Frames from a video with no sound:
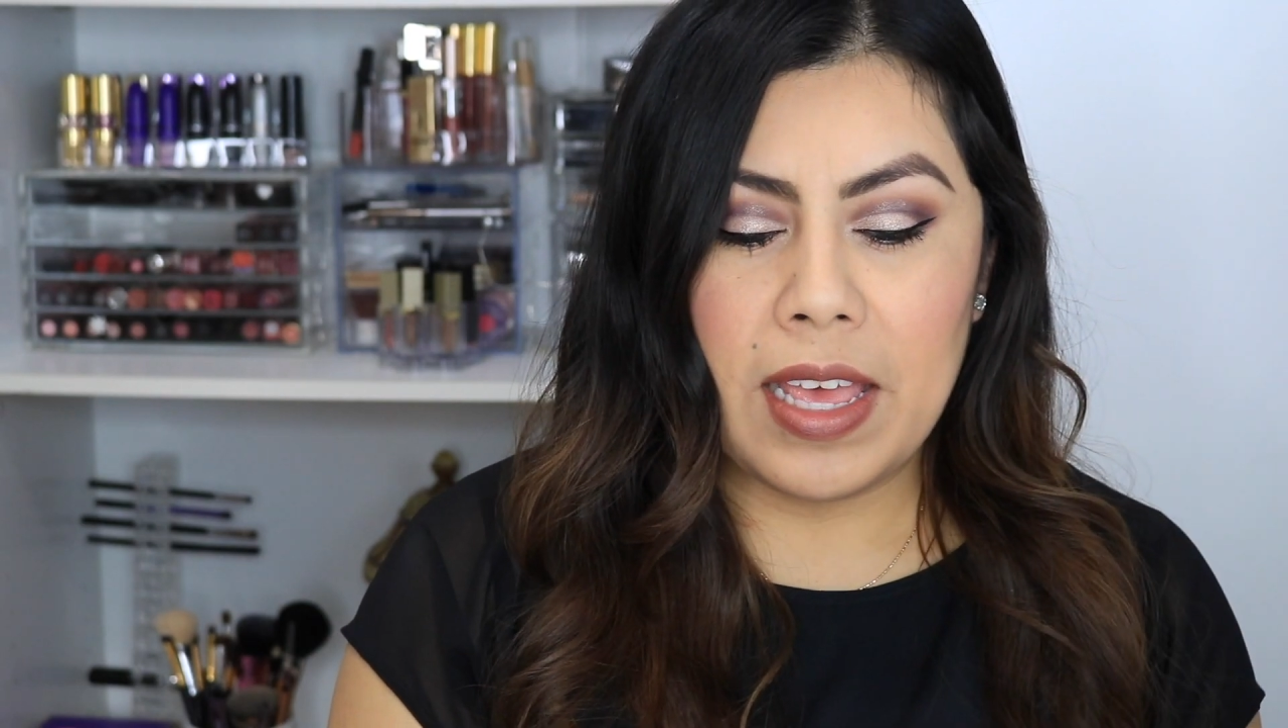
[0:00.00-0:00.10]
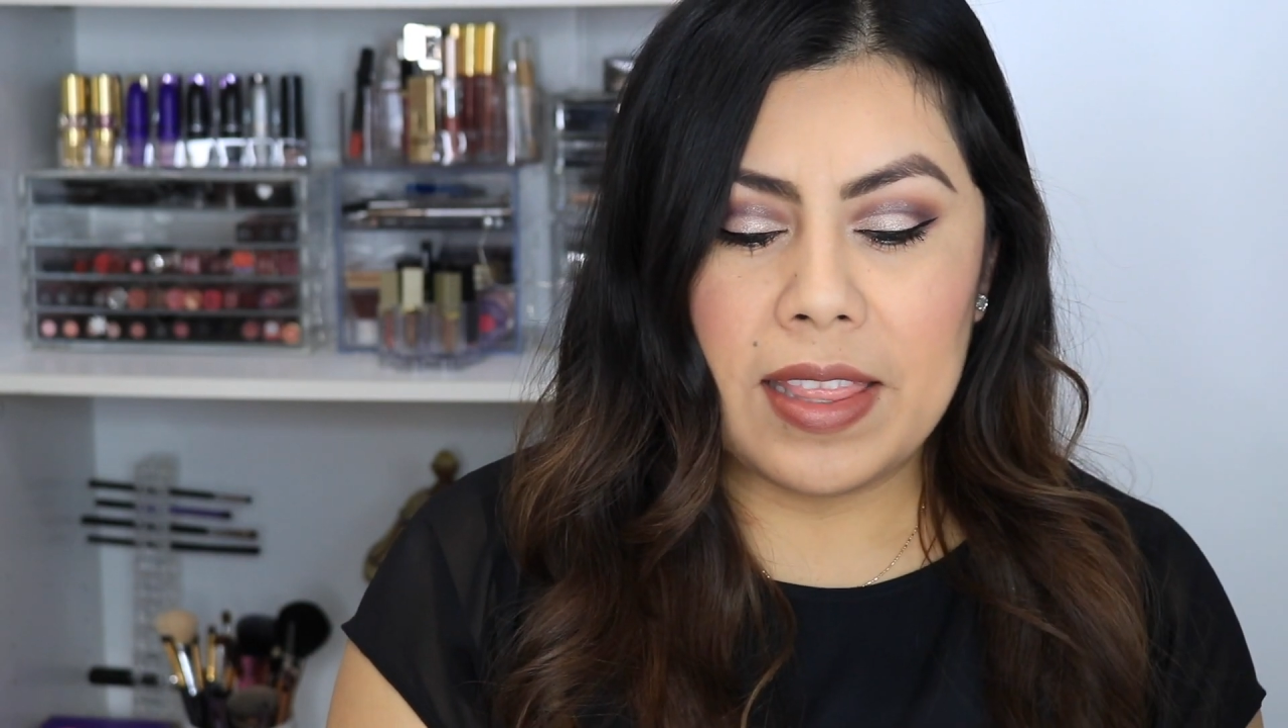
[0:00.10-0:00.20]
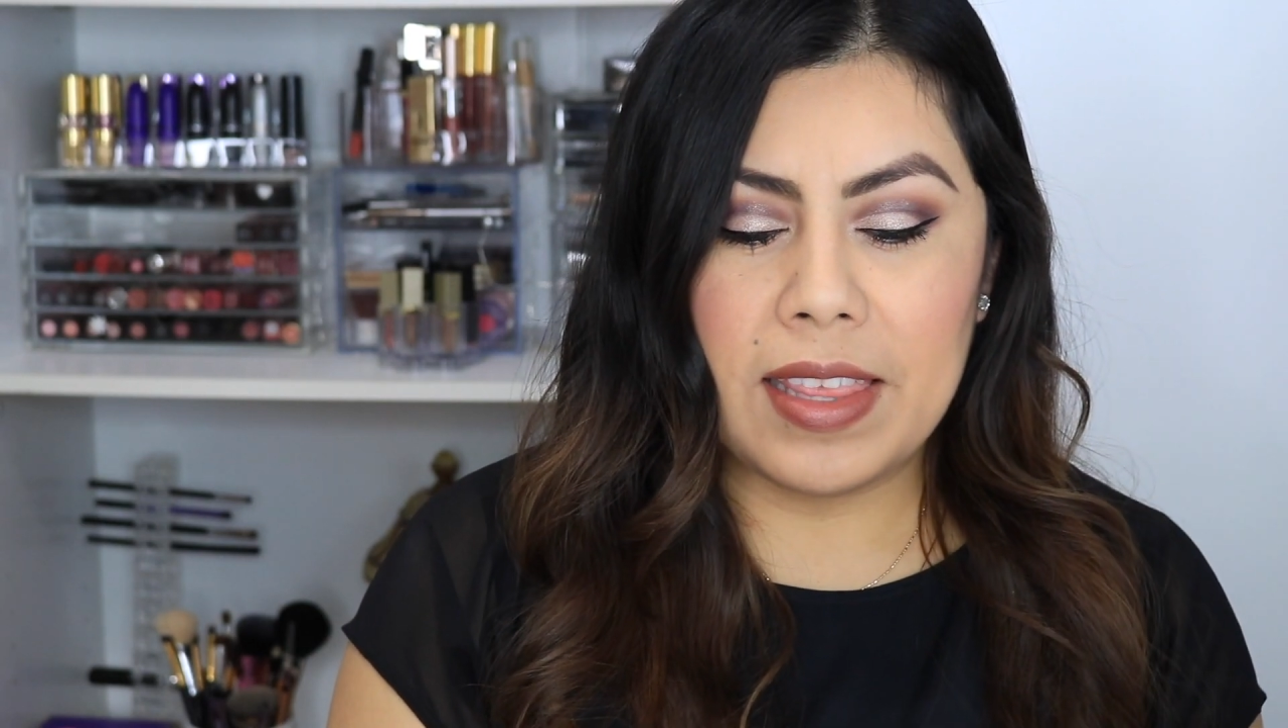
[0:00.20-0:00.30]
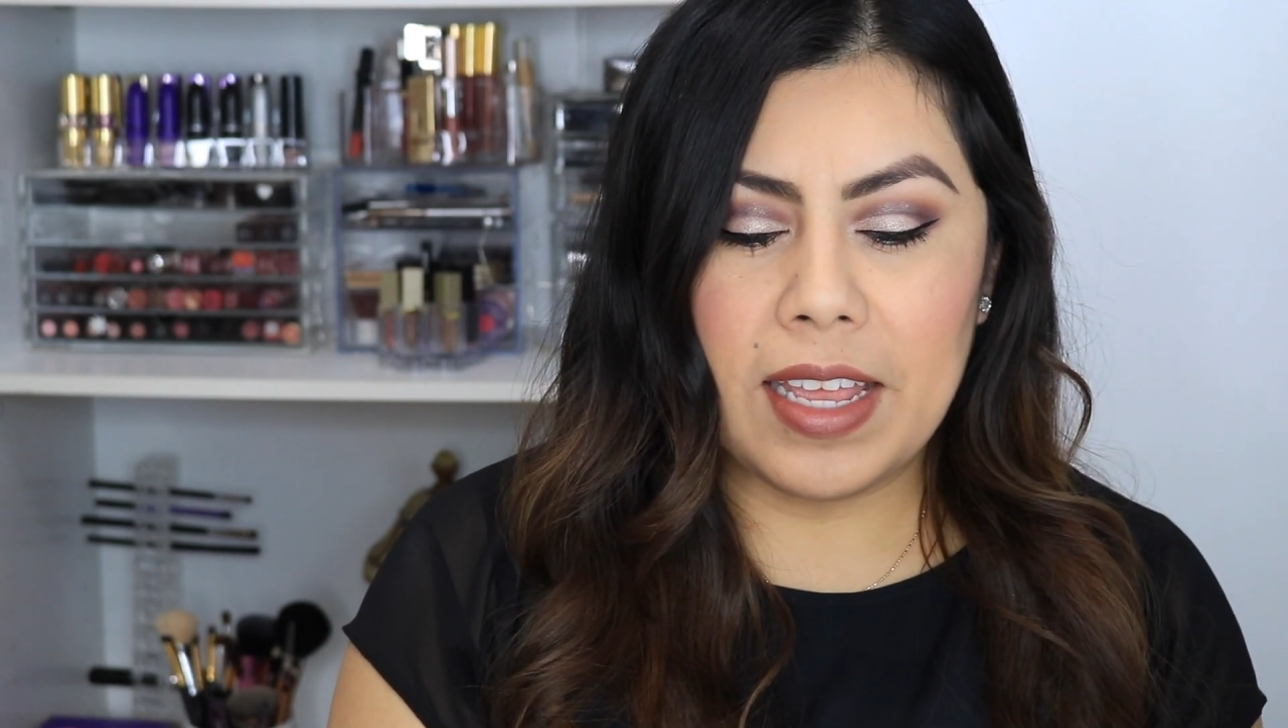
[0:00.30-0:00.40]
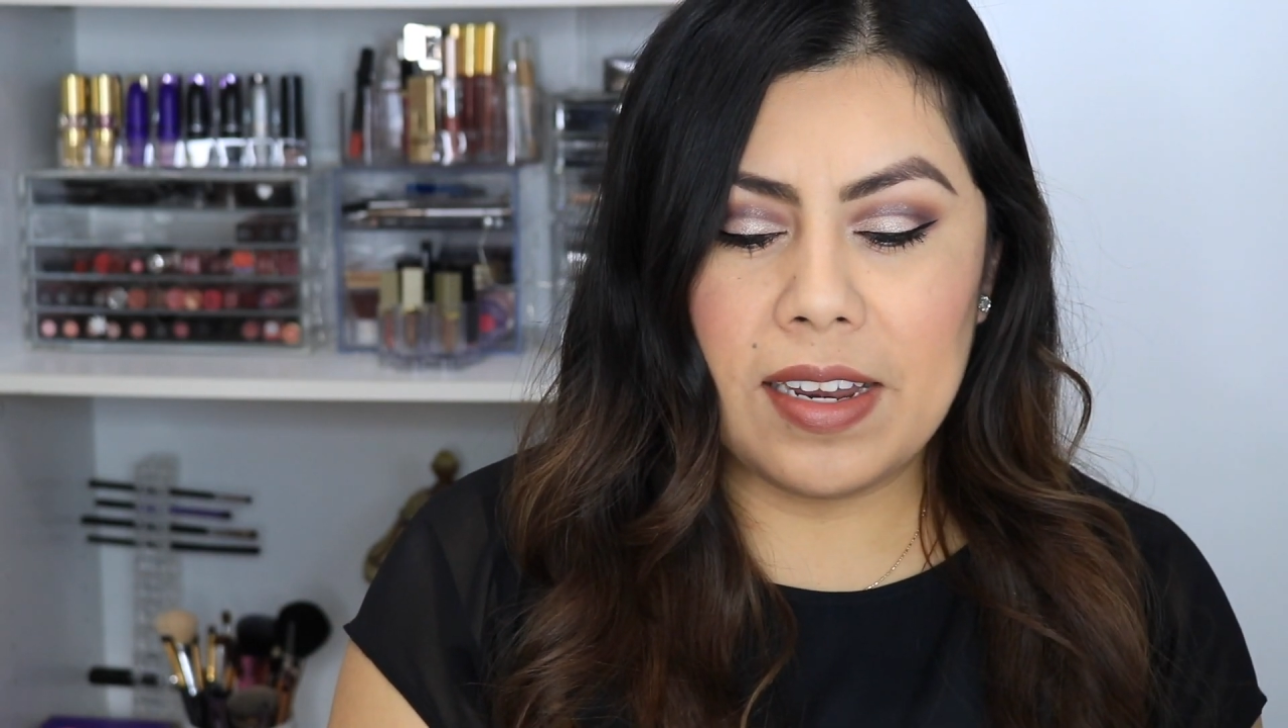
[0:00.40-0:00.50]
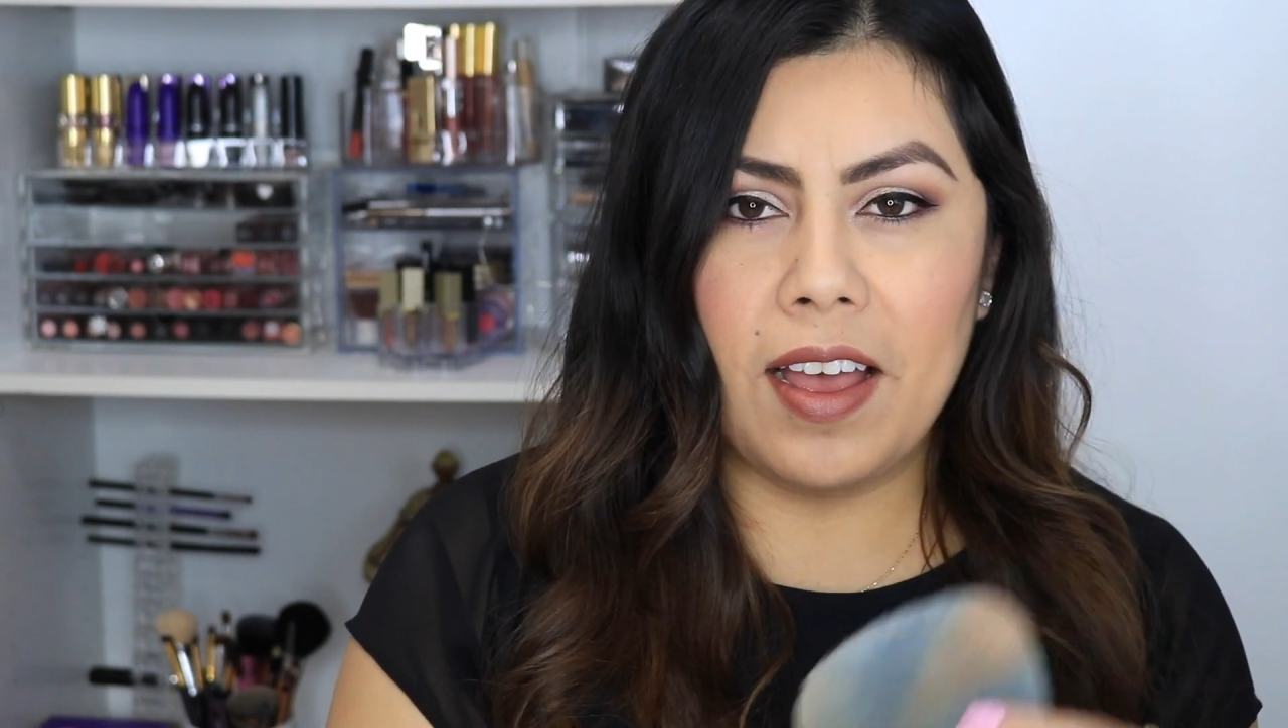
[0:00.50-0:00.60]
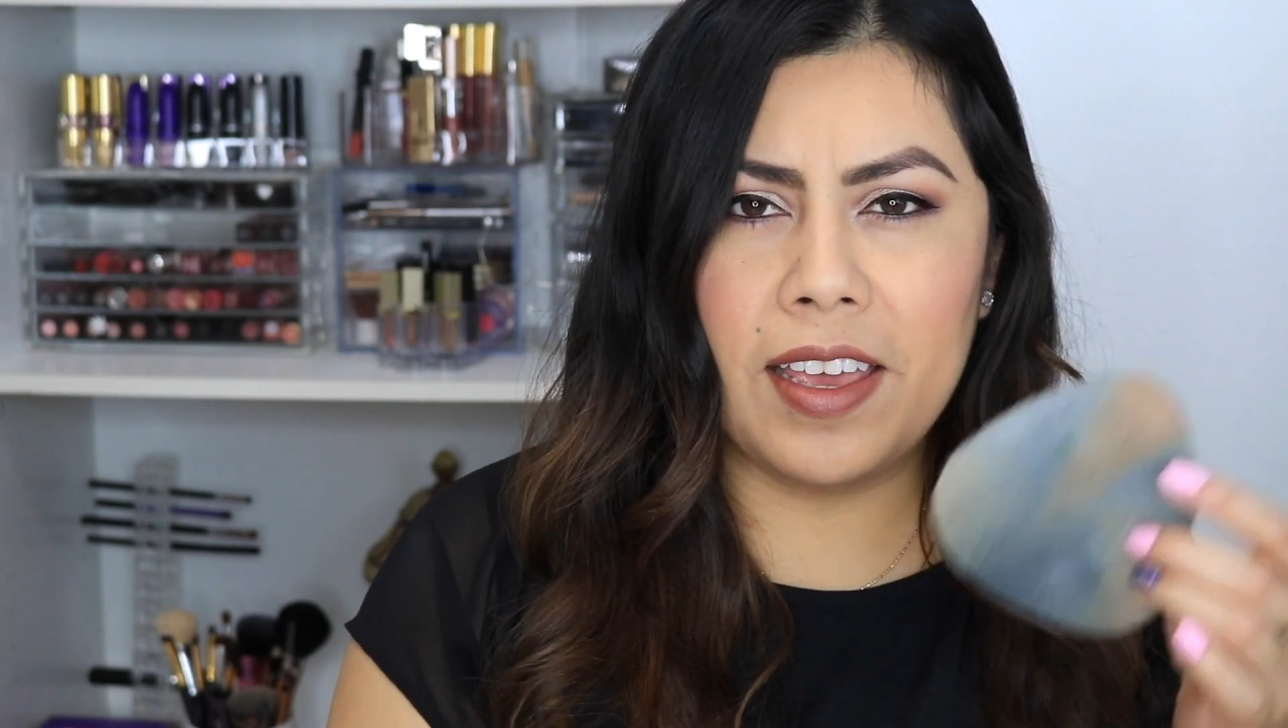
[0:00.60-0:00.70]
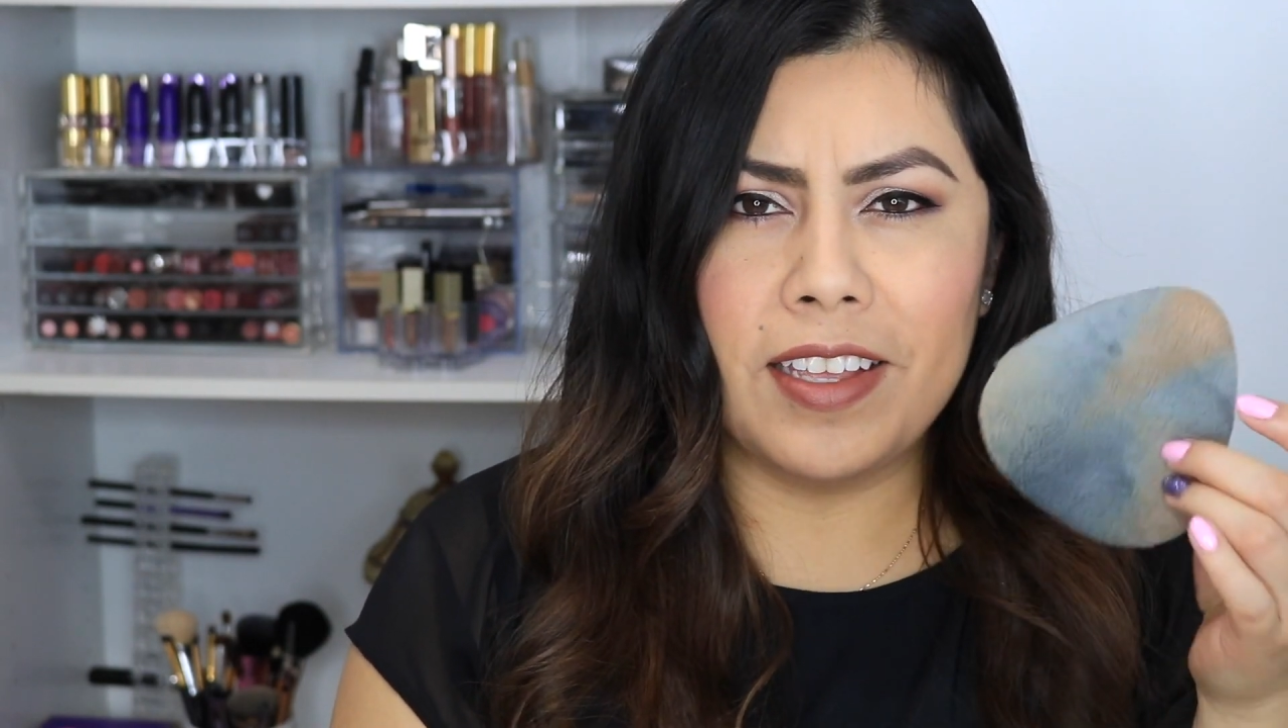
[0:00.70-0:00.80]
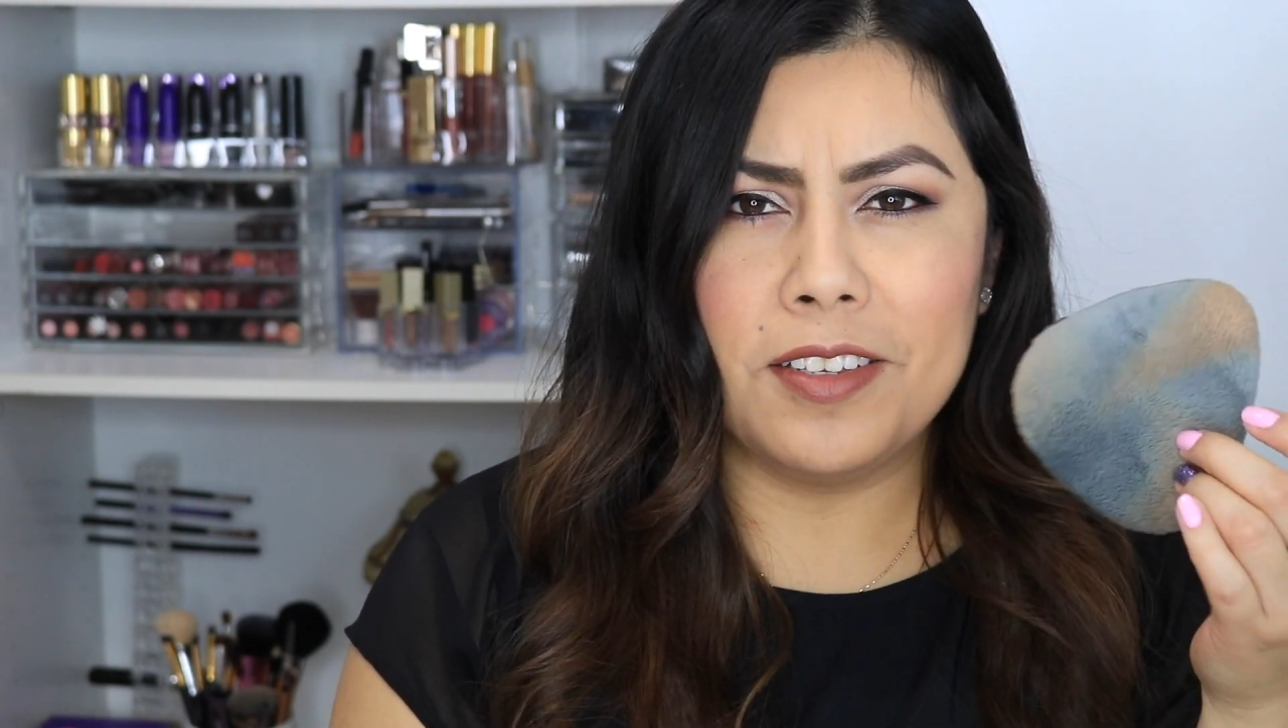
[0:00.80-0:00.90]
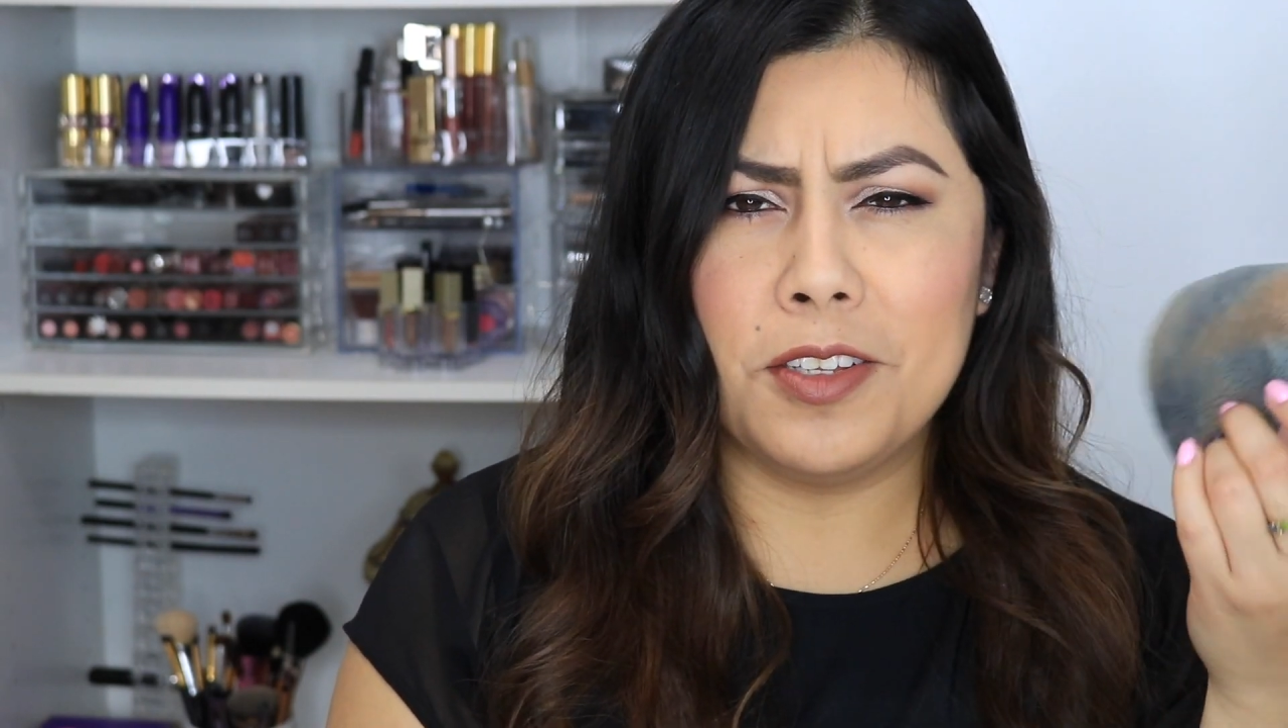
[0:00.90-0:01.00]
that I